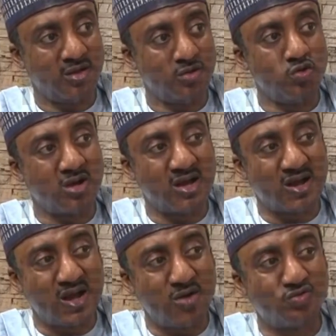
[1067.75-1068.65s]
you can
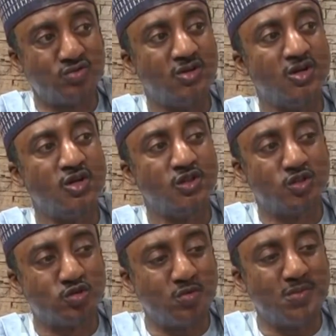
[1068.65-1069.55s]
count
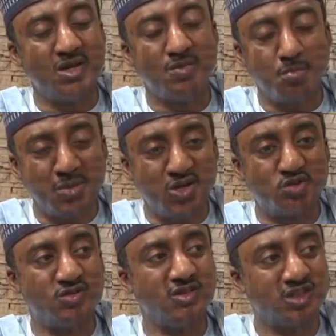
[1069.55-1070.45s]
so many
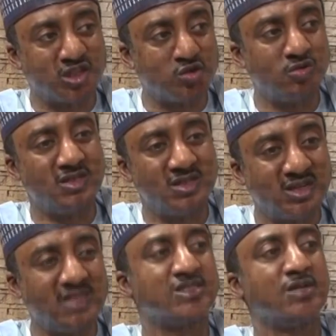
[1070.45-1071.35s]
military security
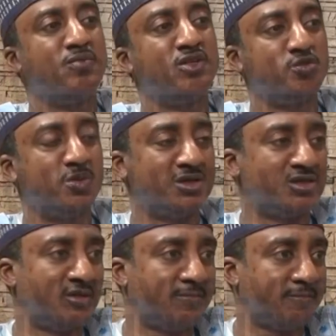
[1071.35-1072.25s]
establishments